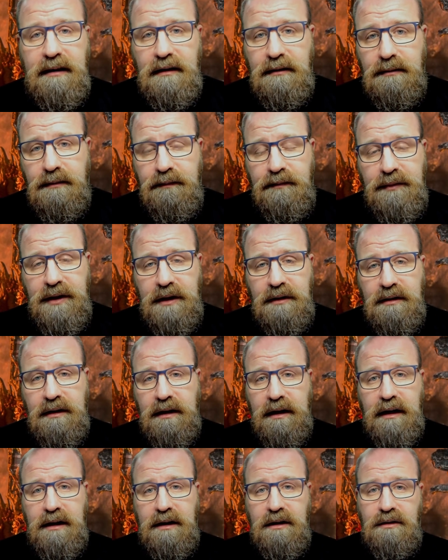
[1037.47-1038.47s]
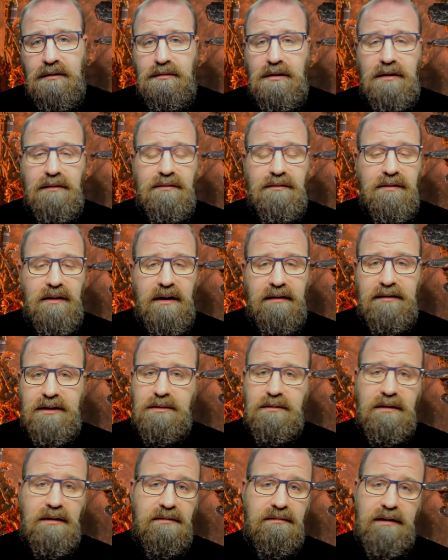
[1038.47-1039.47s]
your Rune Father
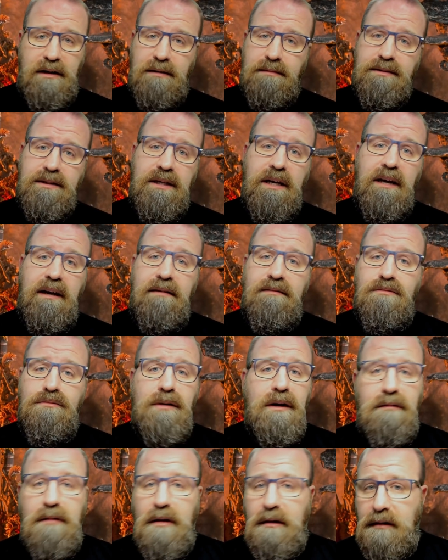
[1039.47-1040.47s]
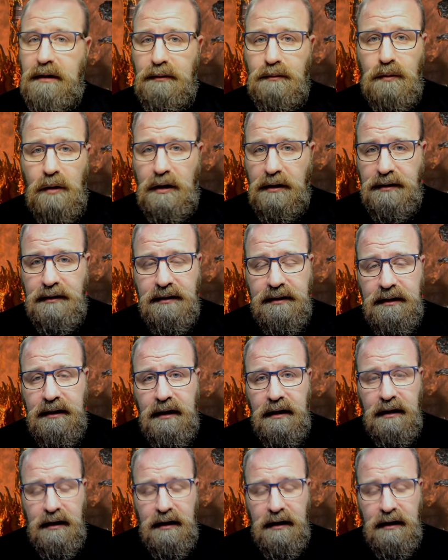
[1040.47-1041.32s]
to a 3-up save, re-rolling 1s.